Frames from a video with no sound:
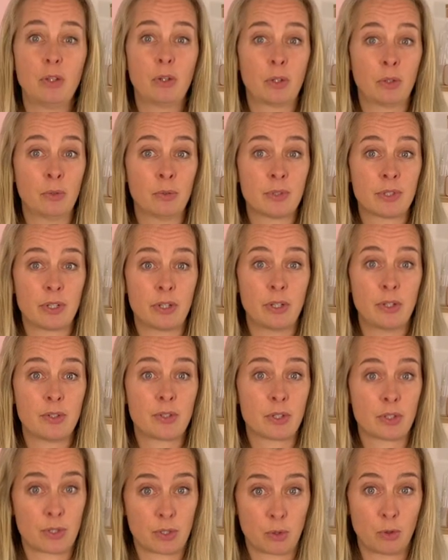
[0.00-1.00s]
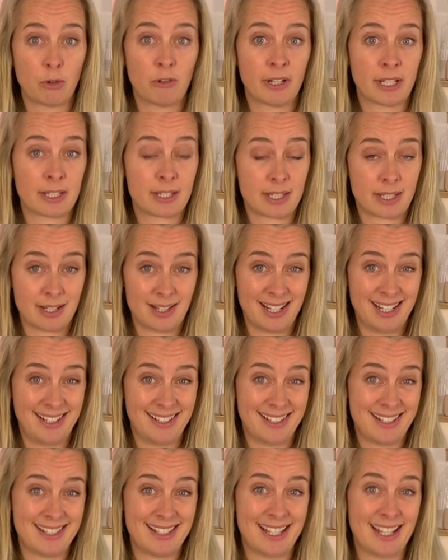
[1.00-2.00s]
can also use the scoring
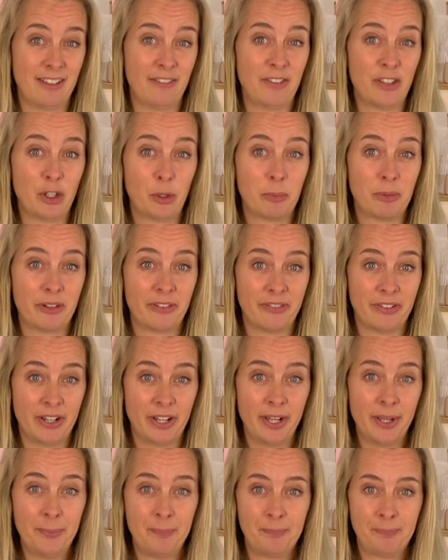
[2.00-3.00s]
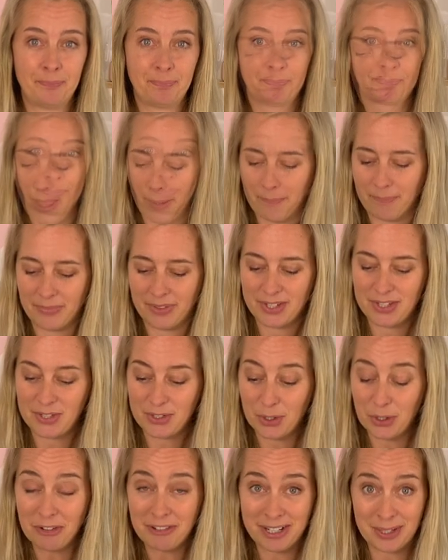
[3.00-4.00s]
stylus if you prefer. The
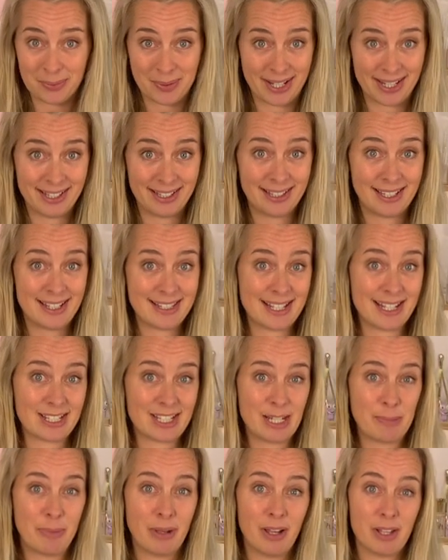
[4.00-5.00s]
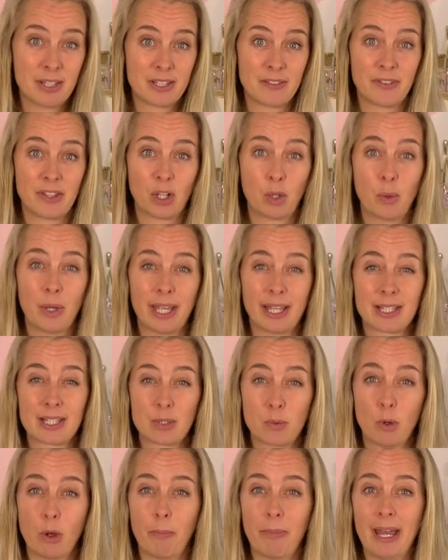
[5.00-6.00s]
scoring wheel is actually part of the quick
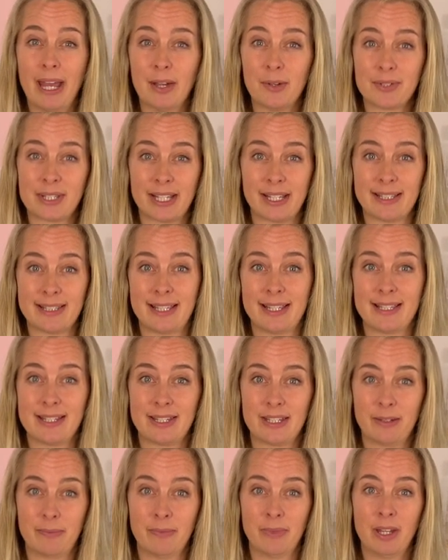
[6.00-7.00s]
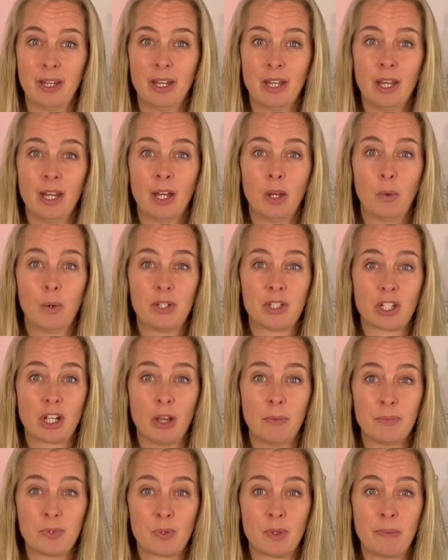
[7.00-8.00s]
swap housing system, which
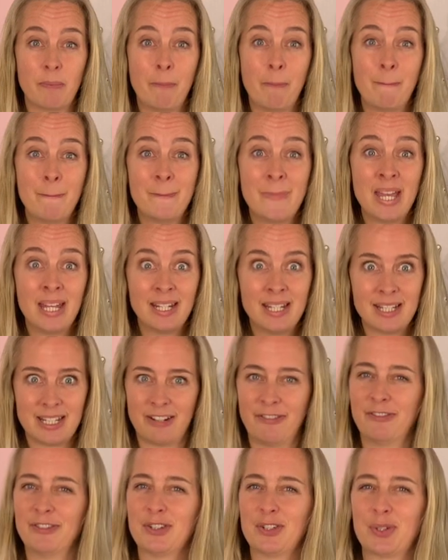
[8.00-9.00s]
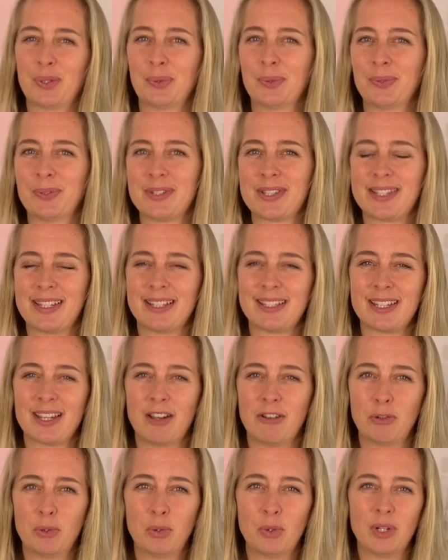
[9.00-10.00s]
comes with many different tools that
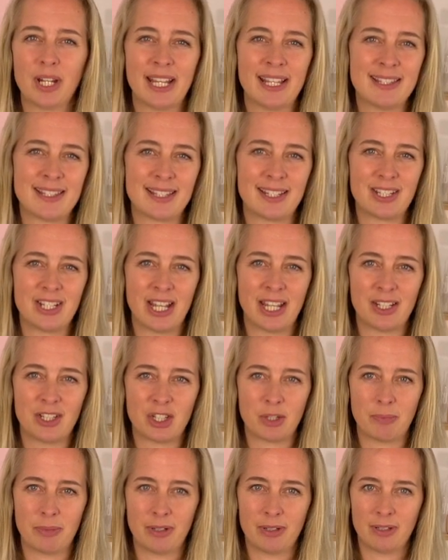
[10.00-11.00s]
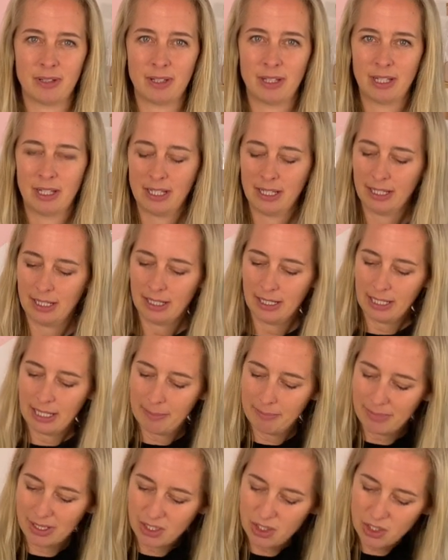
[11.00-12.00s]
are all interchangeable. Let
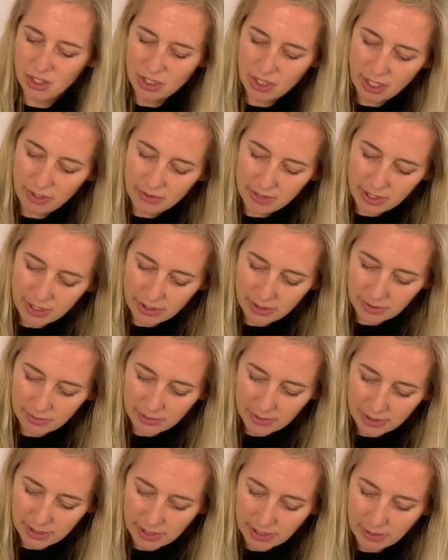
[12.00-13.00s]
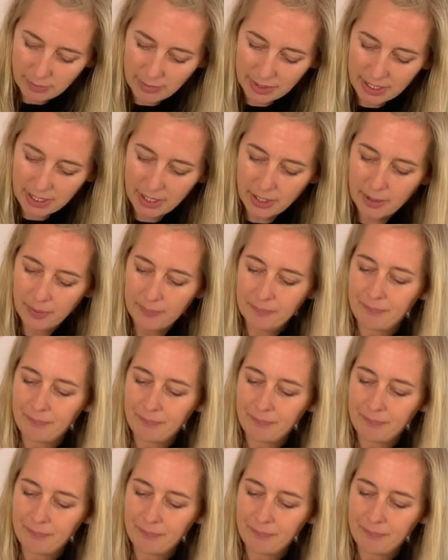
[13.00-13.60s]
me show you. Here we go.